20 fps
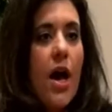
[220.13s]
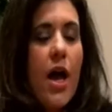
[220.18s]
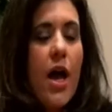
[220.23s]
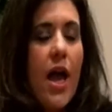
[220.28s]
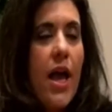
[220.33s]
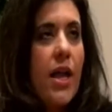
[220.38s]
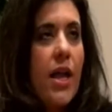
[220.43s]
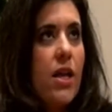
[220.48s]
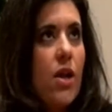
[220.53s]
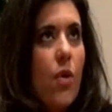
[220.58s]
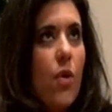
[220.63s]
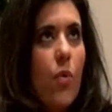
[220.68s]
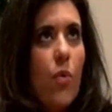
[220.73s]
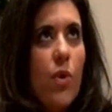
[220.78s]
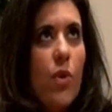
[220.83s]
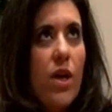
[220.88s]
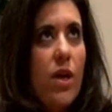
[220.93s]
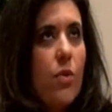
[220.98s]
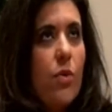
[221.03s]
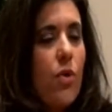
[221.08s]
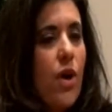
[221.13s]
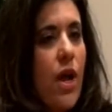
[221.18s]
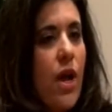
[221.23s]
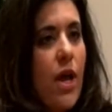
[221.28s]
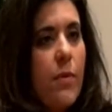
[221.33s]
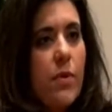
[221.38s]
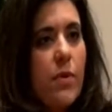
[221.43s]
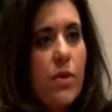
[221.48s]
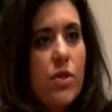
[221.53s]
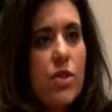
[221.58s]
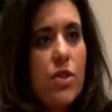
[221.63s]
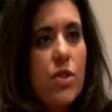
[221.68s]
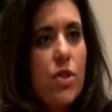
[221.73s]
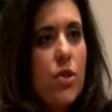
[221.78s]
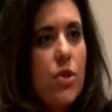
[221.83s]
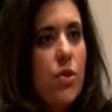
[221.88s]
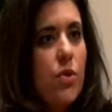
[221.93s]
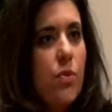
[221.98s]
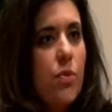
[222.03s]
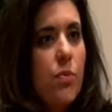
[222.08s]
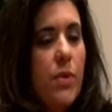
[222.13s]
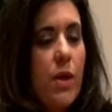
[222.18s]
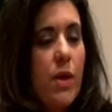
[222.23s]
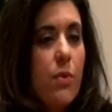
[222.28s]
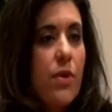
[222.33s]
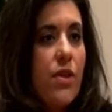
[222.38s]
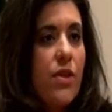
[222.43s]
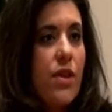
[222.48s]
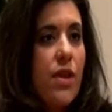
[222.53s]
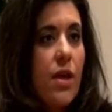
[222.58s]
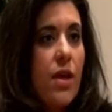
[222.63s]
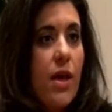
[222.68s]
and we were able to meet with